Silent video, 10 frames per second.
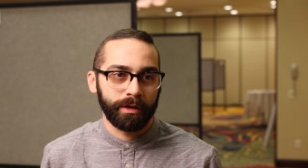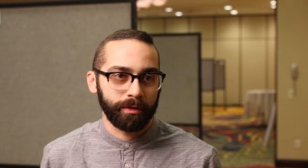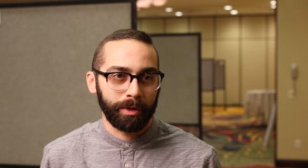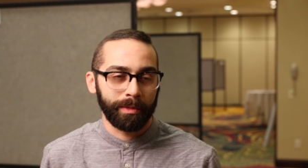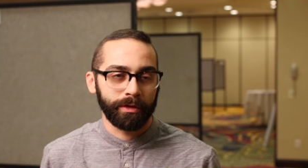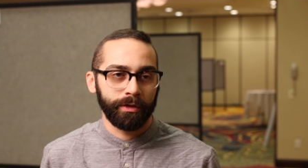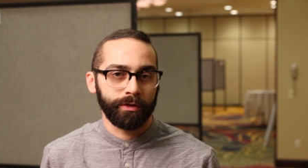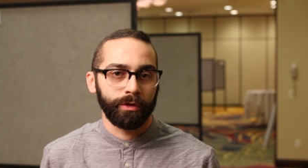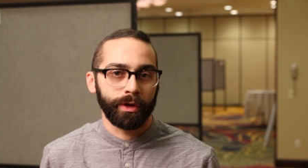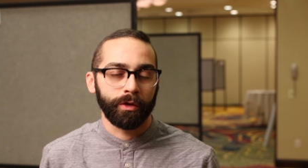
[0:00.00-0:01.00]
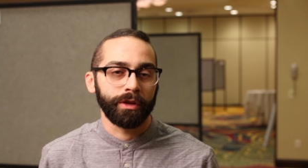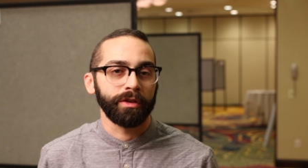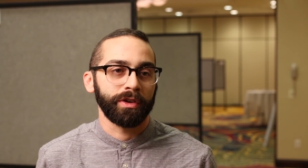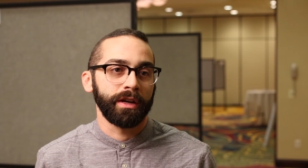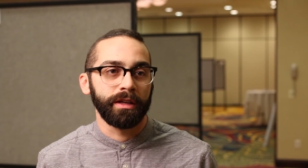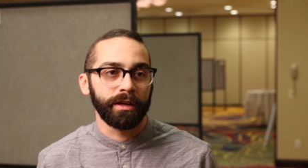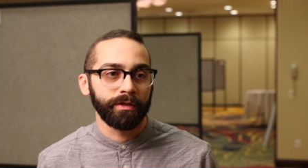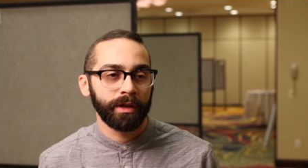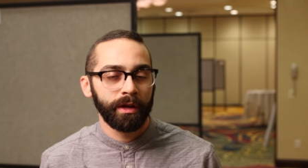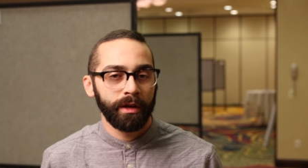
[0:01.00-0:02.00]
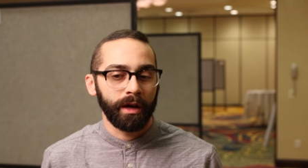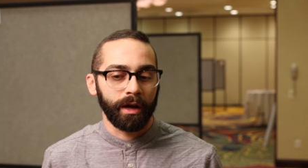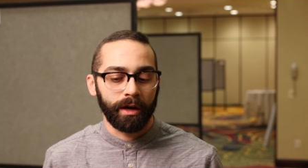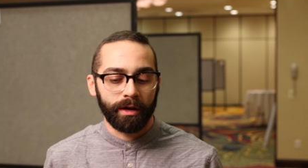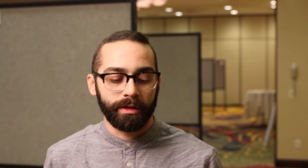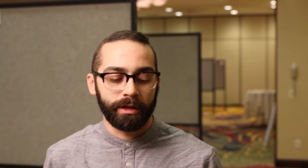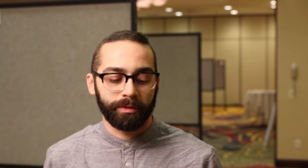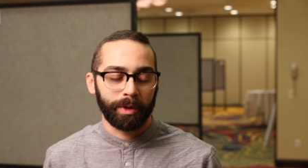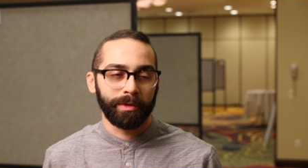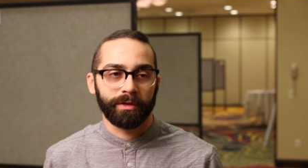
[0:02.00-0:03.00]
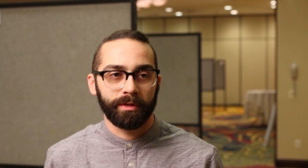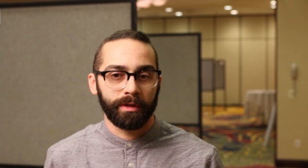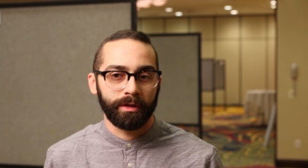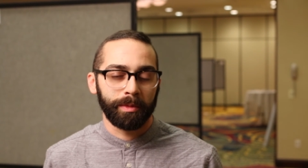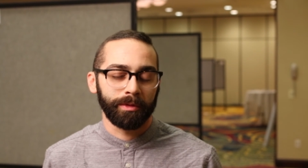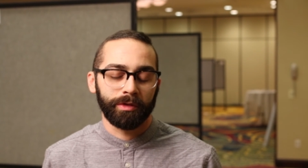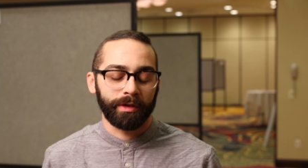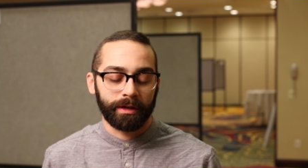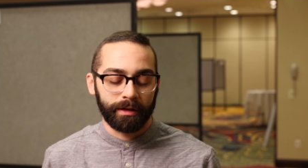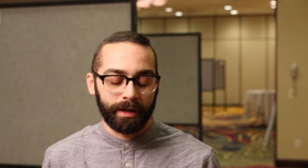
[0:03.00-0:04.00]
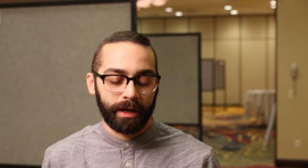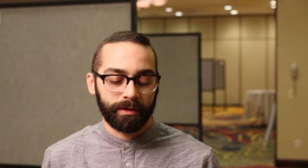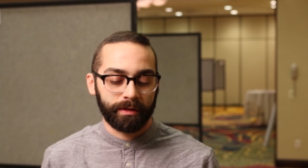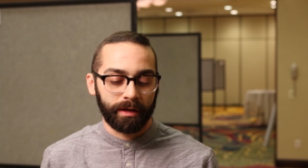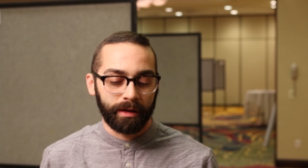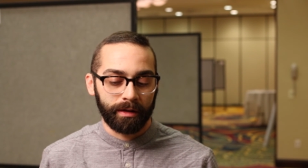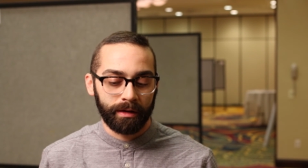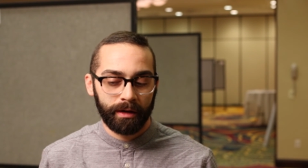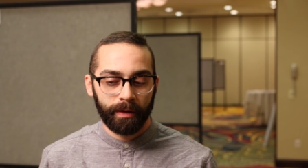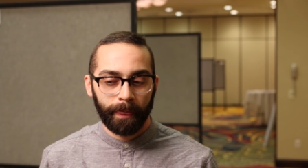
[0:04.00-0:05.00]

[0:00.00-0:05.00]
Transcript: that experimentalists are doing or the different ideas uh, that experiments experimentalists like to test and